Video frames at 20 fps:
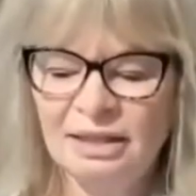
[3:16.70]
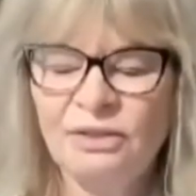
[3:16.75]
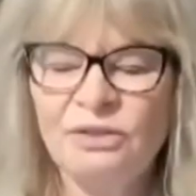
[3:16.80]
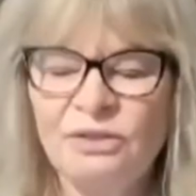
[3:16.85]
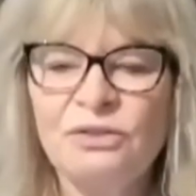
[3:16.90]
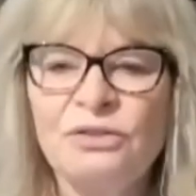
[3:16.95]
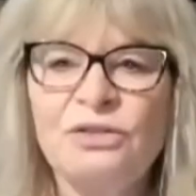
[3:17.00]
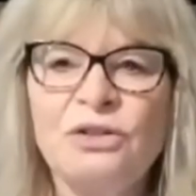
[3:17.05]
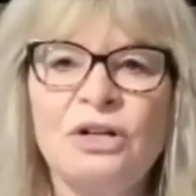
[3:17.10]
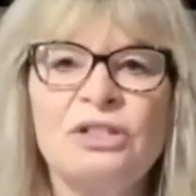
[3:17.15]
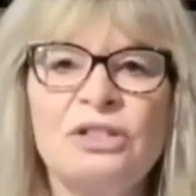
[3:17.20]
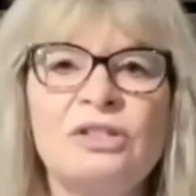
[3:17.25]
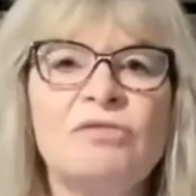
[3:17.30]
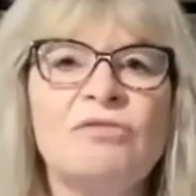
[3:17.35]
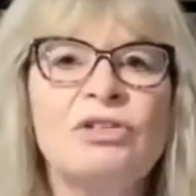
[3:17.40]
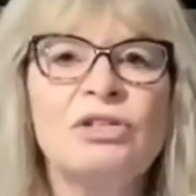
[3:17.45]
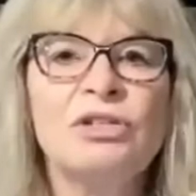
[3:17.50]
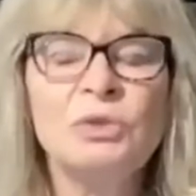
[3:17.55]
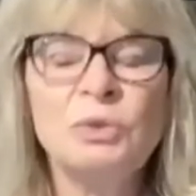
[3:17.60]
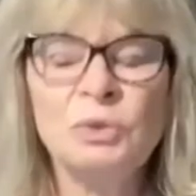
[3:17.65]
there's thoughts of
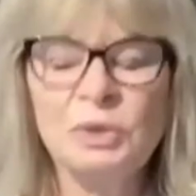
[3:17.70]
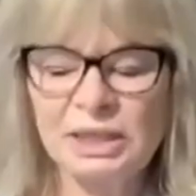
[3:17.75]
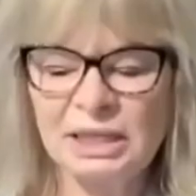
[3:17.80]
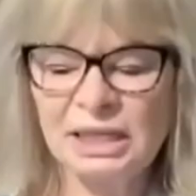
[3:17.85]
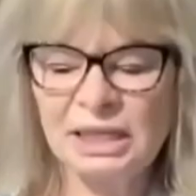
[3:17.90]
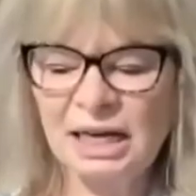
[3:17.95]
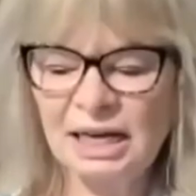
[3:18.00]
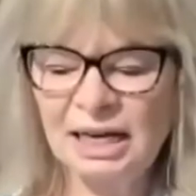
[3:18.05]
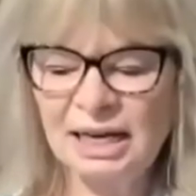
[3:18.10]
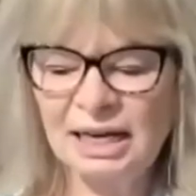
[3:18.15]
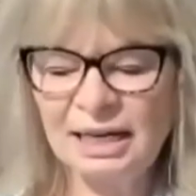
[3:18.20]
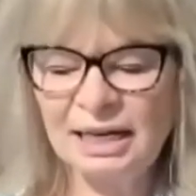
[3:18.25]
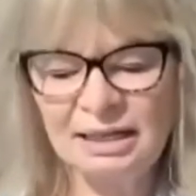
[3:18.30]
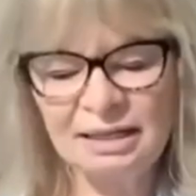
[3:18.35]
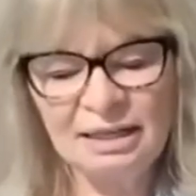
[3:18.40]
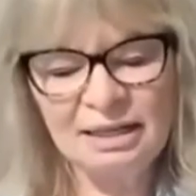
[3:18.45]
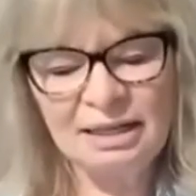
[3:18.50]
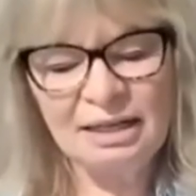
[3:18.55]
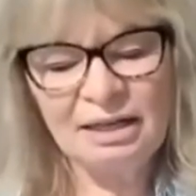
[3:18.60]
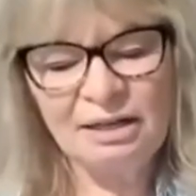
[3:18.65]

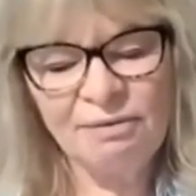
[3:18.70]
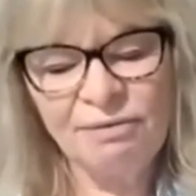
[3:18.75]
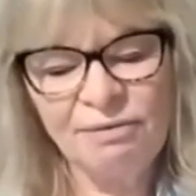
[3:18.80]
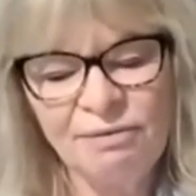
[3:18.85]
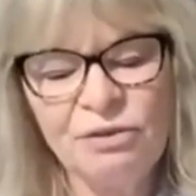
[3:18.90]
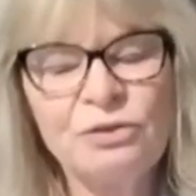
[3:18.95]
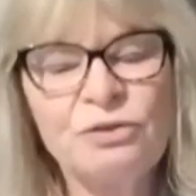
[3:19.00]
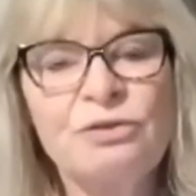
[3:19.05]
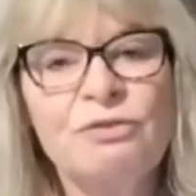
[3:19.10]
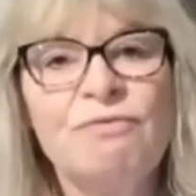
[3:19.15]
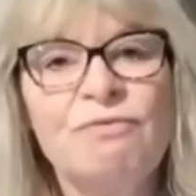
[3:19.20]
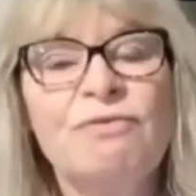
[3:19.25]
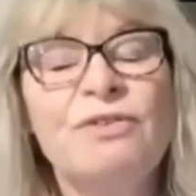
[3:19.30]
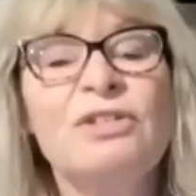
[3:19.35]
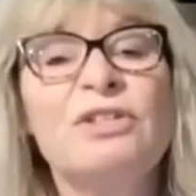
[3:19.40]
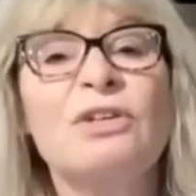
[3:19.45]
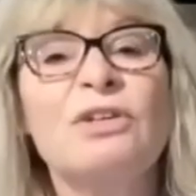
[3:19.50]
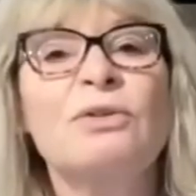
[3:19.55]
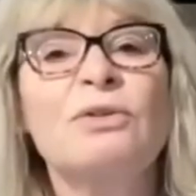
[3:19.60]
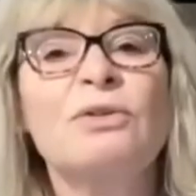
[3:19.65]
suicide, there's
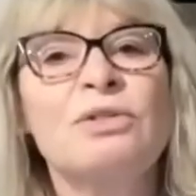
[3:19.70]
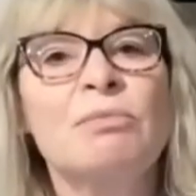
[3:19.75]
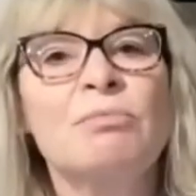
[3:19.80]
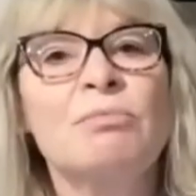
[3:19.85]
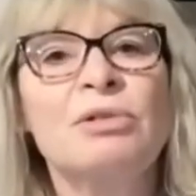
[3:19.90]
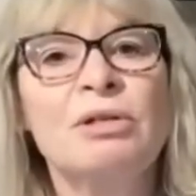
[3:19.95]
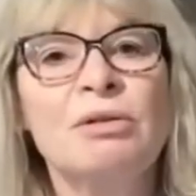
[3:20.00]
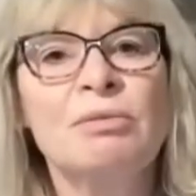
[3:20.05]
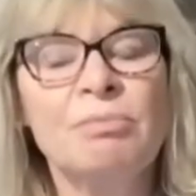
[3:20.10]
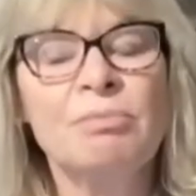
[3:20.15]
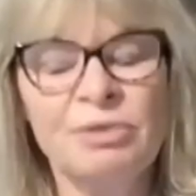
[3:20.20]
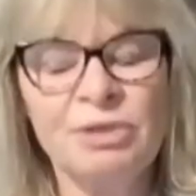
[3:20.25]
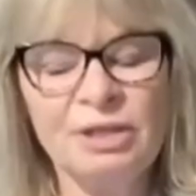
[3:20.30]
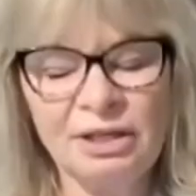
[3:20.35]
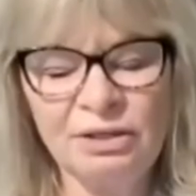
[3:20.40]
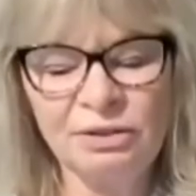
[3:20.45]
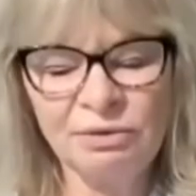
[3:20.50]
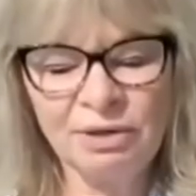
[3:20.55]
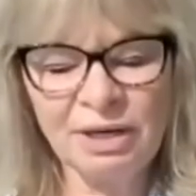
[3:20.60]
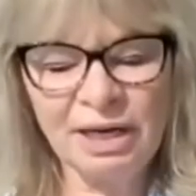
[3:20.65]
physical symptoms
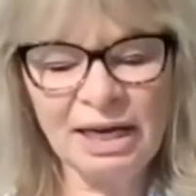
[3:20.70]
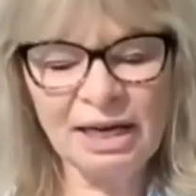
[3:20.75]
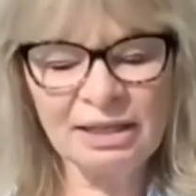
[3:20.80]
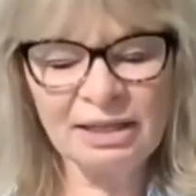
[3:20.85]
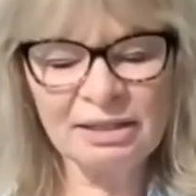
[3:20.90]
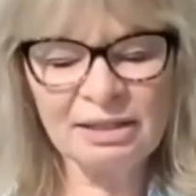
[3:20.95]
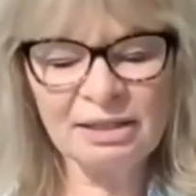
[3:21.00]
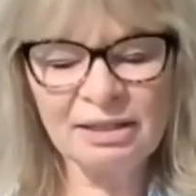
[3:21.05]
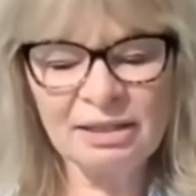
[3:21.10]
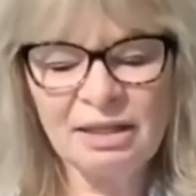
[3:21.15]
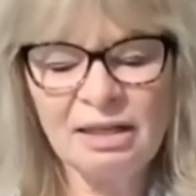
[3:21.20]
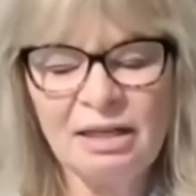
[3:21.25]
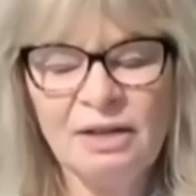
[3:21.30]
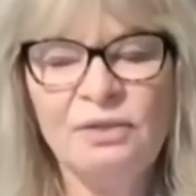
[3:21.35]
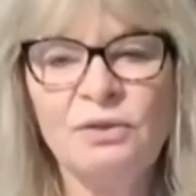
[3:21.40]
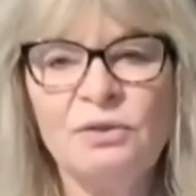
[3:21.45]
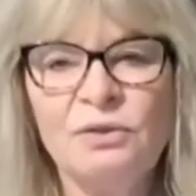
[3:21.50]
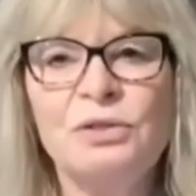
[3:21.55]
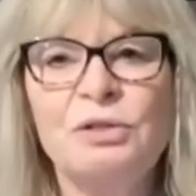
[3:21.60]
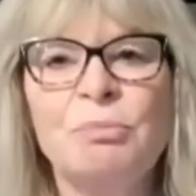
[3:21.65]
that you get,
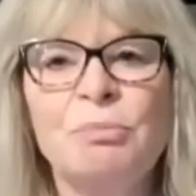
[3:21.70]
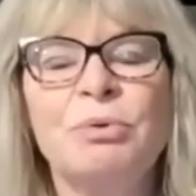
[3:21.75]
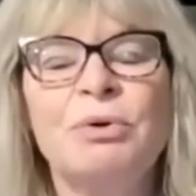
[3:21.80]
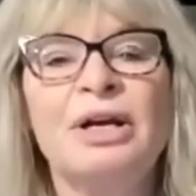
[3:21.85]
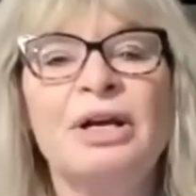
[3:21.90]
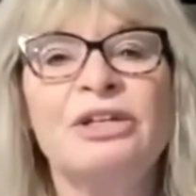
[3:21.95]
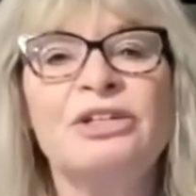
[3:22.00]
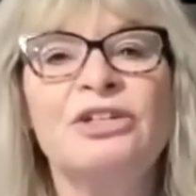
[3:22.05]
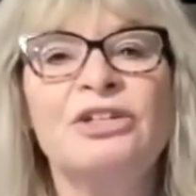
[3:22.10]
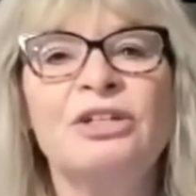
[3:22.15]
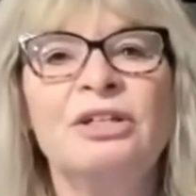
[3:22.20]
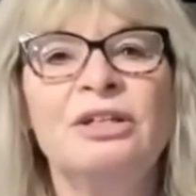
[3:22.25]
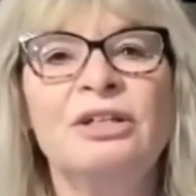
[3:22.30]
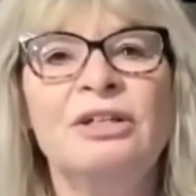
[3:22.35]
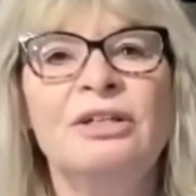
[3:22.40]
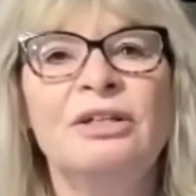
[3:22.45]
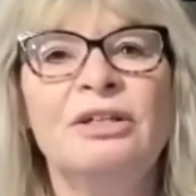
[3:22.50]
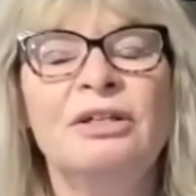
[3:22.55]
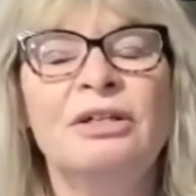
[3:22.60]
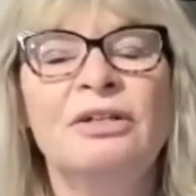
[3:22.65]
there's
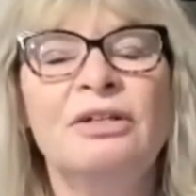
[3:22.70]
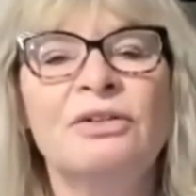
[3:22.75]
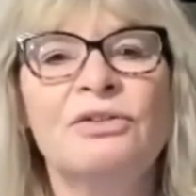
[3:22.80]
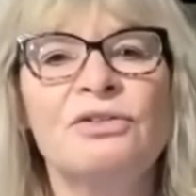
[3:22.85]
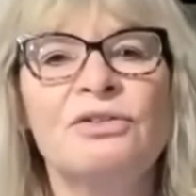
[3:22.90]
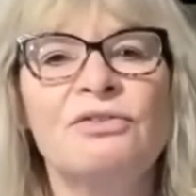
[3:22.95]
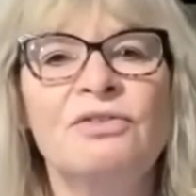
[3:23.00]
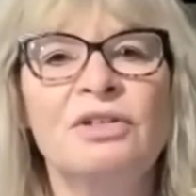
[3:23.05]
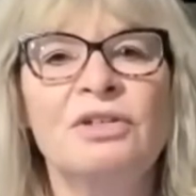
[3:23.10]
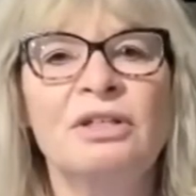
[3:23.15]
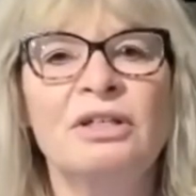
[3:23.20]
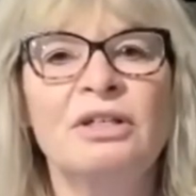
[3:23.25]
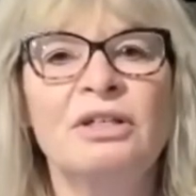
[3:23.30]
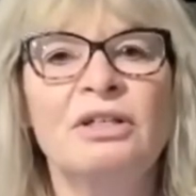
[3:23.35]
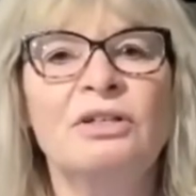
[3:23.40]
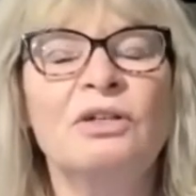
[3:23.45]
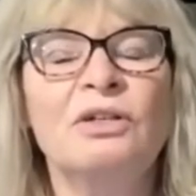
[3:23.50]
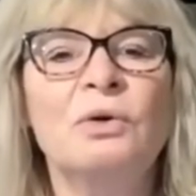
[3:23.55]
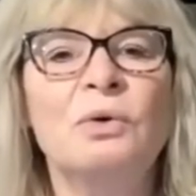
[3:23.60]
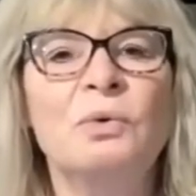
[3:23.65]
depression, there's feeling
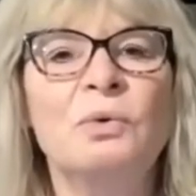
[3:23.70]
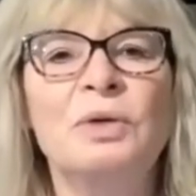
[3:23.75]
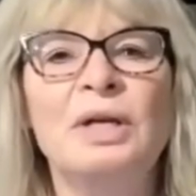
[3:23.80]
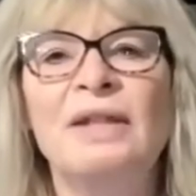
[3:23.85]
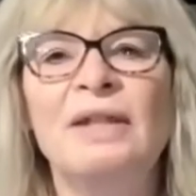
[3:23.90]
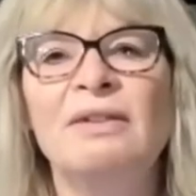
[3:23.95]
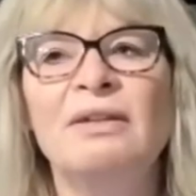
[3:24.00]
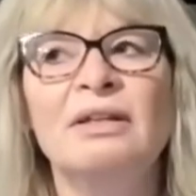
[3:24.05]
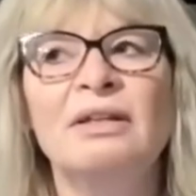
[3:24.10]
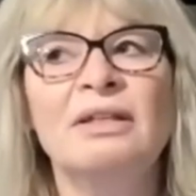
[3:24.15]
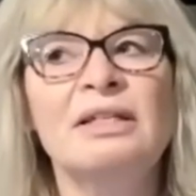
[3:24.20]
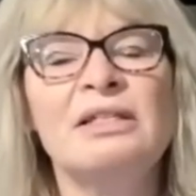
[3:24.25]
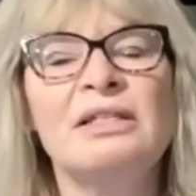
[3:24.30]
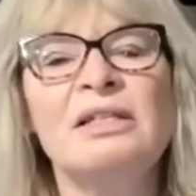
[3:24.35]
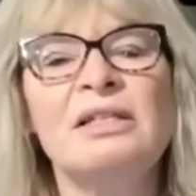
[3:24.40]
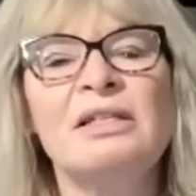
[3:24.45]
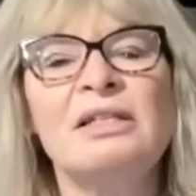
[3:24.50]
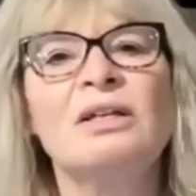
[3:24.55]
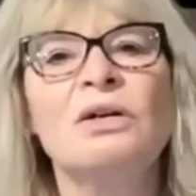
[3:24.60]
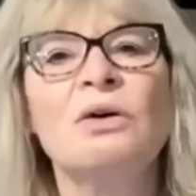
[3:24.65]
alone, and the
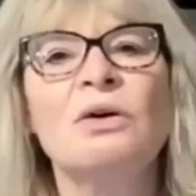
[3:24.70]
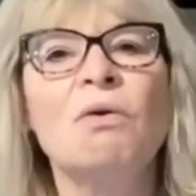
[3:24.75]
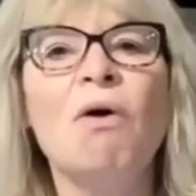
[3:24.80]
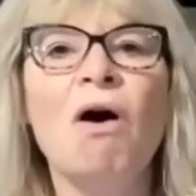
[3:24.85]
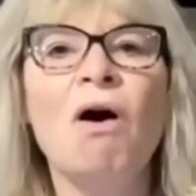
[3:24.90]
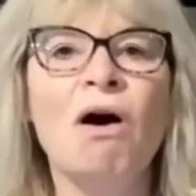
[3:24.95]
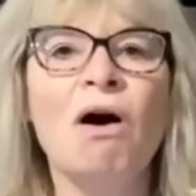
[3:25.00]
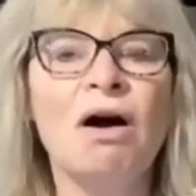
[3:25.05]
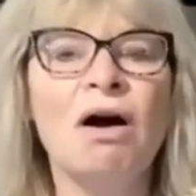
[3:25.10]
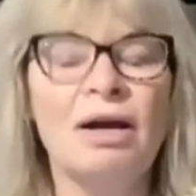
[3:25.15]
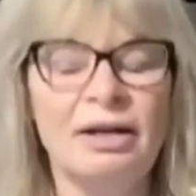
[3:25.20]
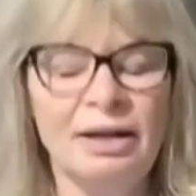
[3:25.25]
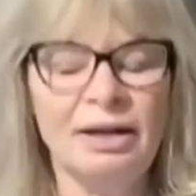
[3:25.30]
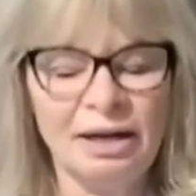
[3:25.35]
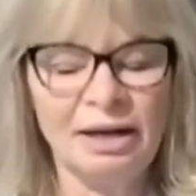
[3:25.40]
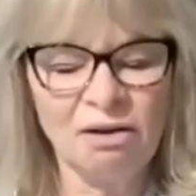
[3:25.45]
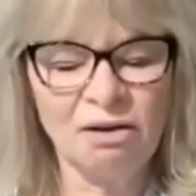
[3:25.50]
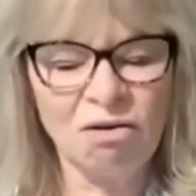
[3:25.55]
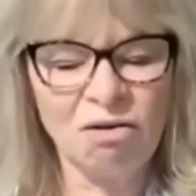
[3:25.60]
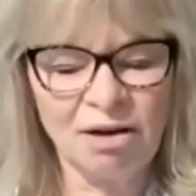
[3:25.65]
list can go on
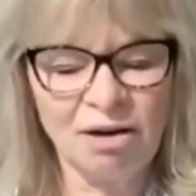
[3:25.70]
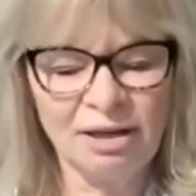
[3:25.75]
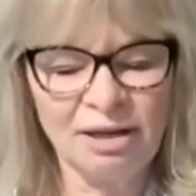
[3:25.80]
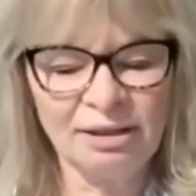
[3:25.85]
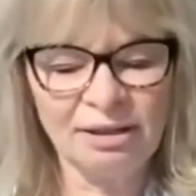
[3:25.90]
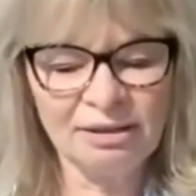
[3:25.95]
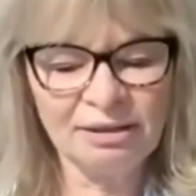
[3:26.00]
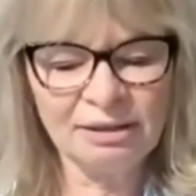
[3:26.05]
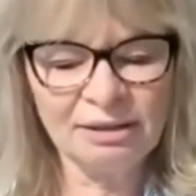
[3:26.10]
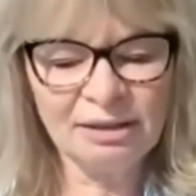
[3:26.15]
and on.